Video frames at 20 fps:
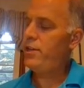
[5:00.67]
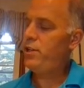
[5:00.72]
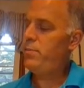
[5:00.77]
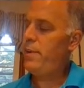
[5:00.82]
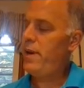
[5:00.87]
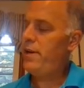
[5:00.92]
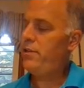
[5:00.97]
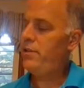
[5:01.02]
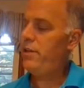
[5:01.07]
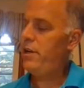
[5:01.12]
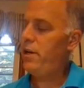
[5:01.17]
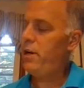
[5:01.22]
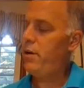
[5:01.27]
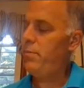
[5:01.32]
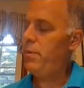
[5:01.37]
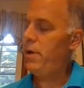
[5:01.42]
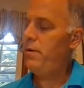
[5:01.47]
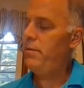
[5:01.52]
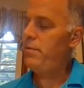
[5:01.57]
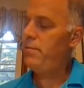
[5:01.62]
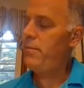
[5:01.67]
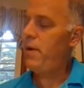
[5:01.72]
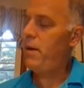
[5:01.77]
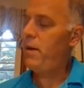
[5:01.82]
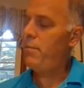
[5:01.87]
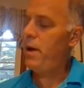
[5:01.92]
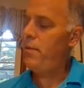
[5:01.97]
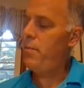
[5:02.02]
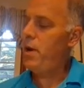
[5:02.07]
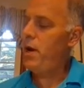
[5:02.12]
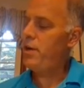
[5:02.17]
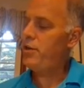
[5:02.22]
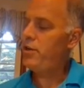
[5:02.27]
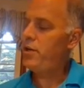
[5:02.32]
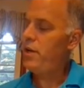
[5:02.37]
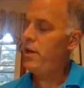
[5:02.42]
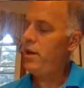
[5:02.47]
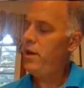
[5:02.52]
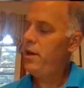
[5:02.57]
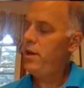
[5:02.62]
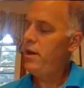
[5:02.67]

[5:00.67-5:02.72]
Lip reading: of space here, but not by much.